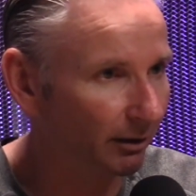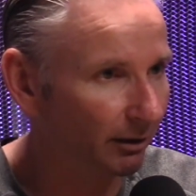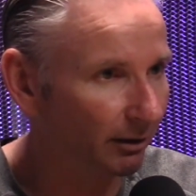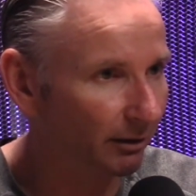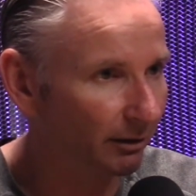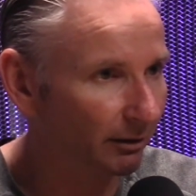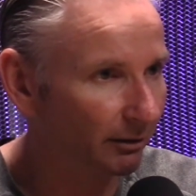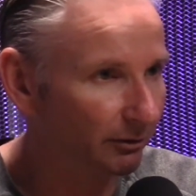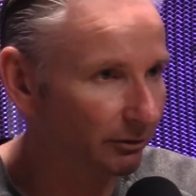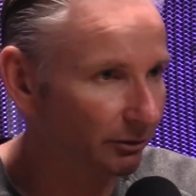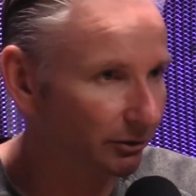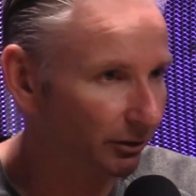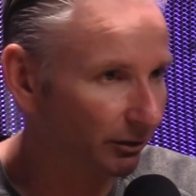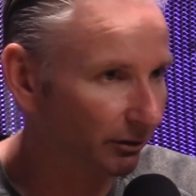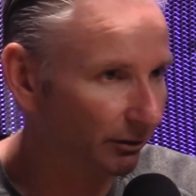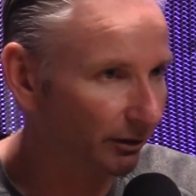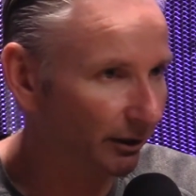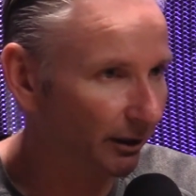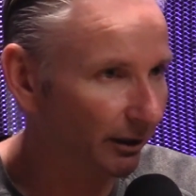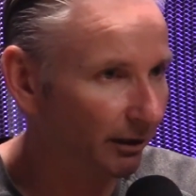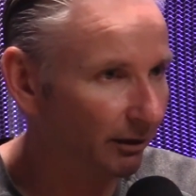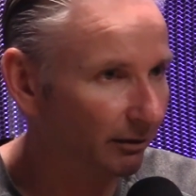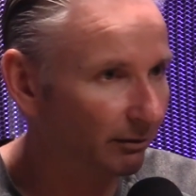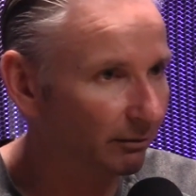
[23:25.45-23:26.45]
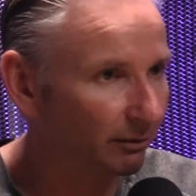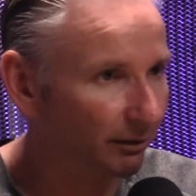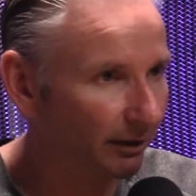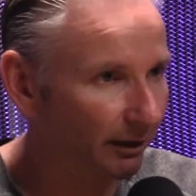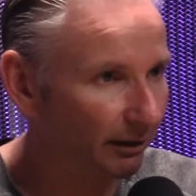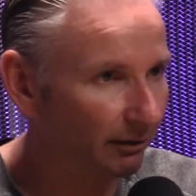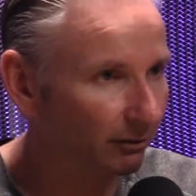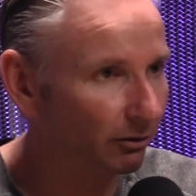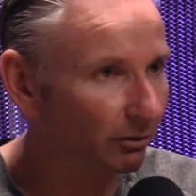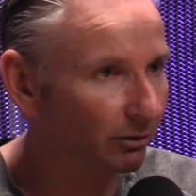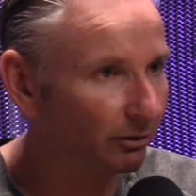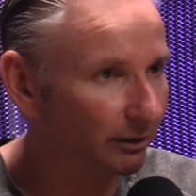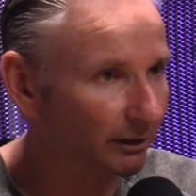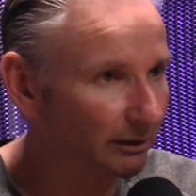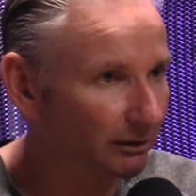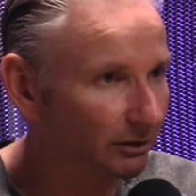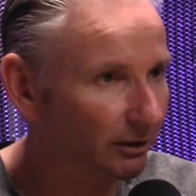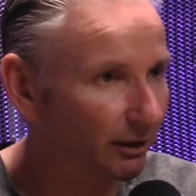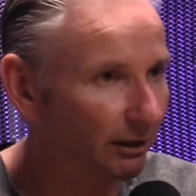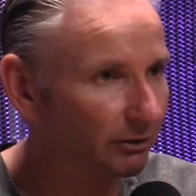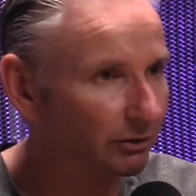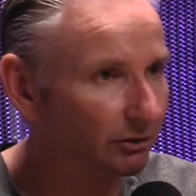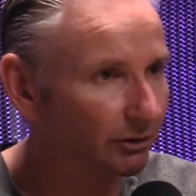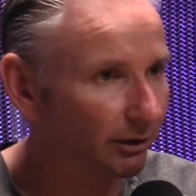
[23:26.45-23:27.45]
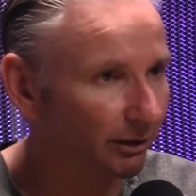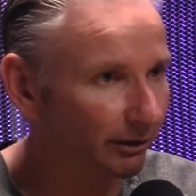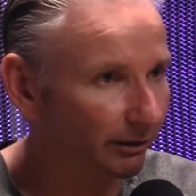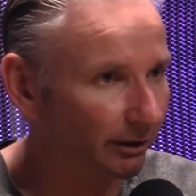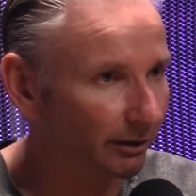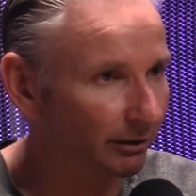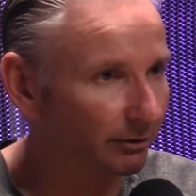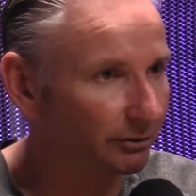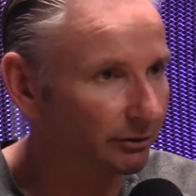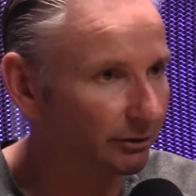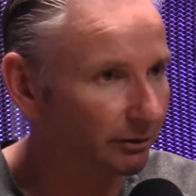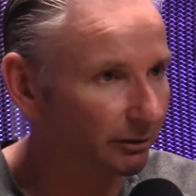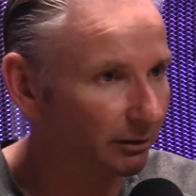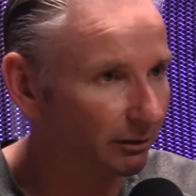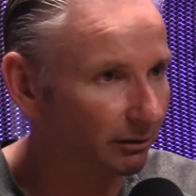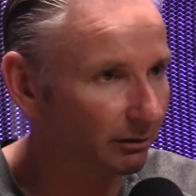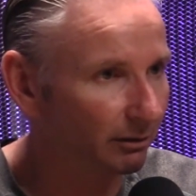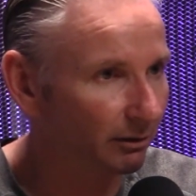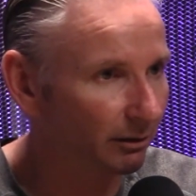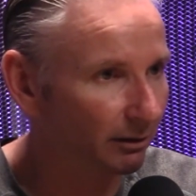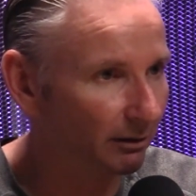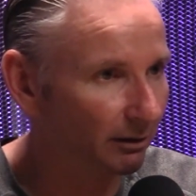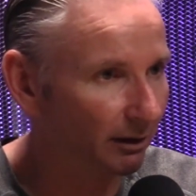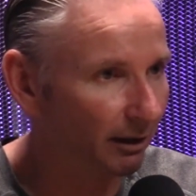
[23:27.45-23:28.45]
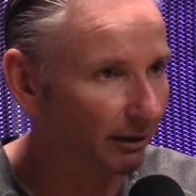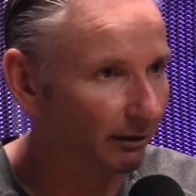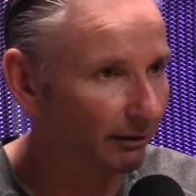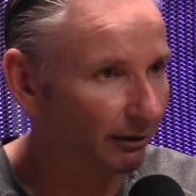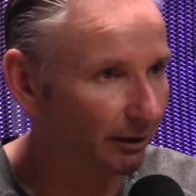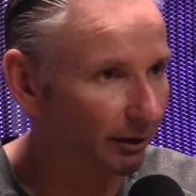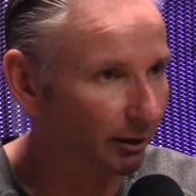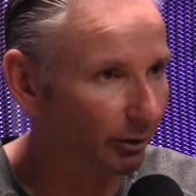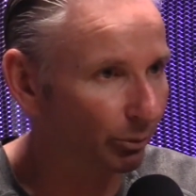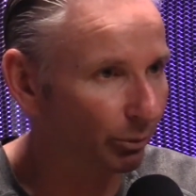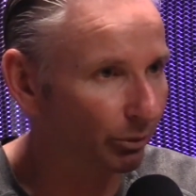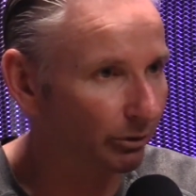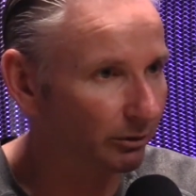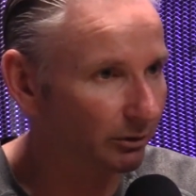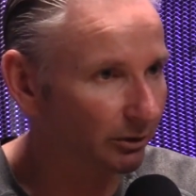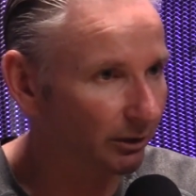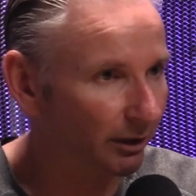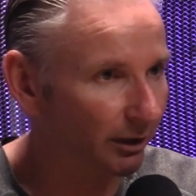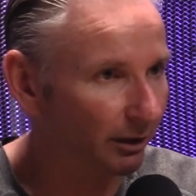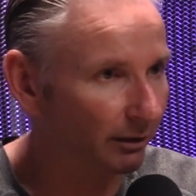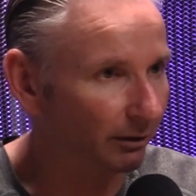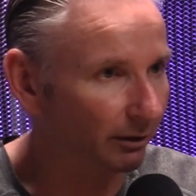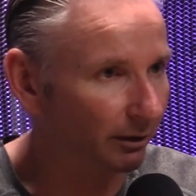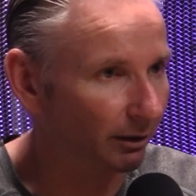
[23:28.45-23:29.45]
Right. So they learn these exteriors, how they get put together.